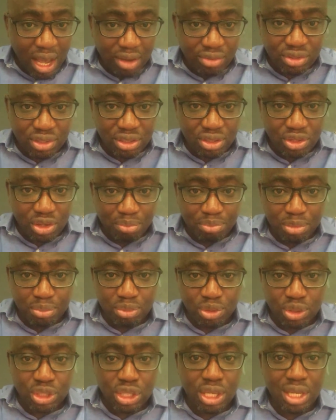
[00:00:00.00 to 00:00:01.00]
I've seen some
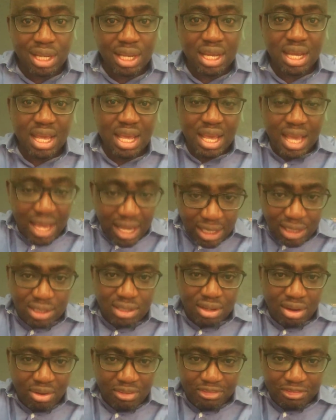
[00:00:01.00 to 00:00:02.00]
people say
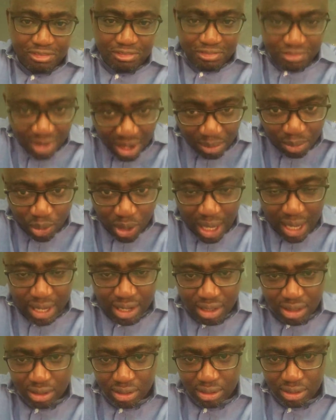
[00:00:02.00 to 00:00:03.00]
8th of
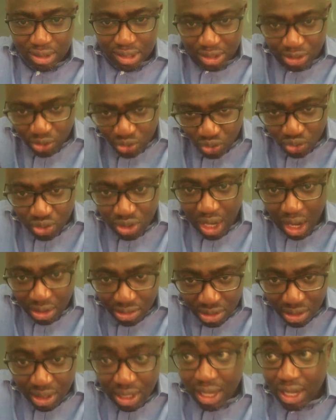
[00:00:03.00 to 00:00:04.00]
February
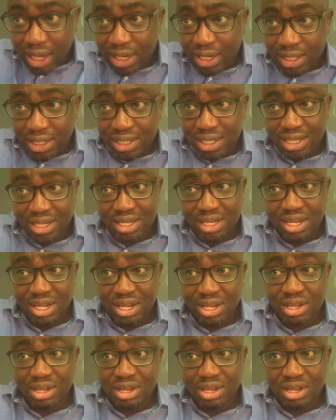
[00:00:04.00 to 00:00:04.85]
2018.